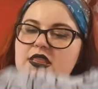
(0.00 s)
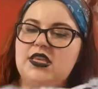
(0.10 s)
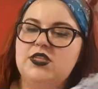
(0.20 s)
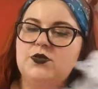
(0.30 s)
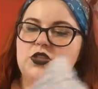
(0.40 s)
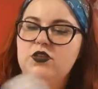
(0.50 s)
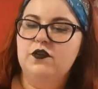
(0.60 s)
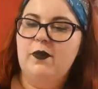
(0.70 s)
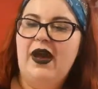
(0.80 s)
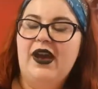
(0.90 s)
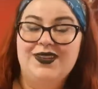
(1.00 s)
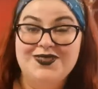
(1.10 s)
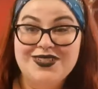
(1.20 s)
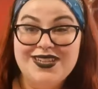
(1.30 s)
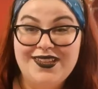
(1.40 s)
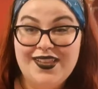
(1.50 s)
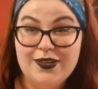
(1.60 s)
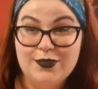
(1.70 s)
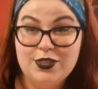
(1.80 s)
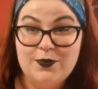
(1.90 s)
These are two for £1, and they're
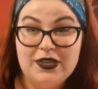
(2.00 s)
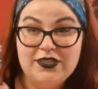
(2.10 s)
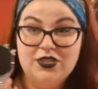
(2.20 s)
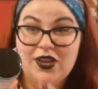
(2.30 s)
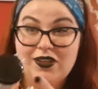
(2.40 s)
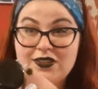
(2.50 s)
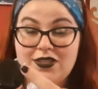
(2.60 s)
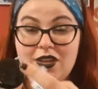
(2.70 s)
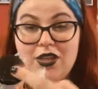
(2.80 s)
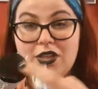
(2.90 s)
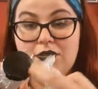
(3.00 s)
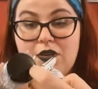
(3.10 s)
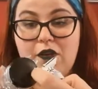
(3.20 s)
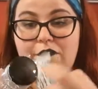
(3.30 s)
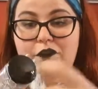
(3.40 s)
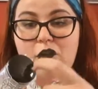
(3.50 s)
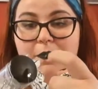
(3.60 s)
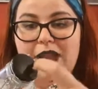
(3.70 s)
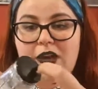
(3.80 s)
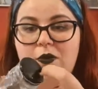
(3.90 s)
little spice jars. So I got 4
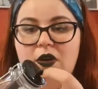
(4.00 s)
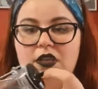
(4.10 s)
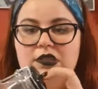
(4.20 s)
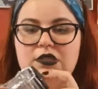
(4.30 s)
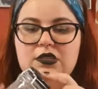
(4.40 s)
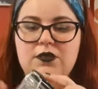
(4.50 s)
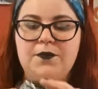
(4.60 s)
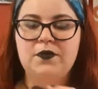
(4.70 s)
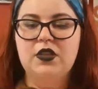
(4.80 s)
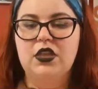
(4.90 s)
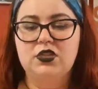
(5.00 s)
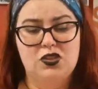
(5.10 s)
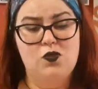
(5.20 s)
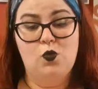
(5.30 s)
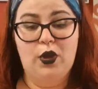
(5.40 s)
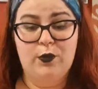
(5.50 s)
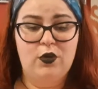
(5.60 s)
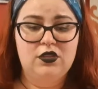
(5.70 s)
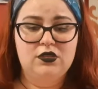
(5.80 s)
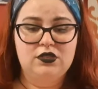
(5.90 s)
black ones and 2 white
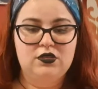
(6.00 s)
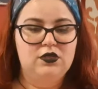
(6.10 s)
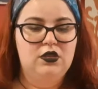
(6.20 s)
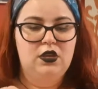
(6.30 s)
ones,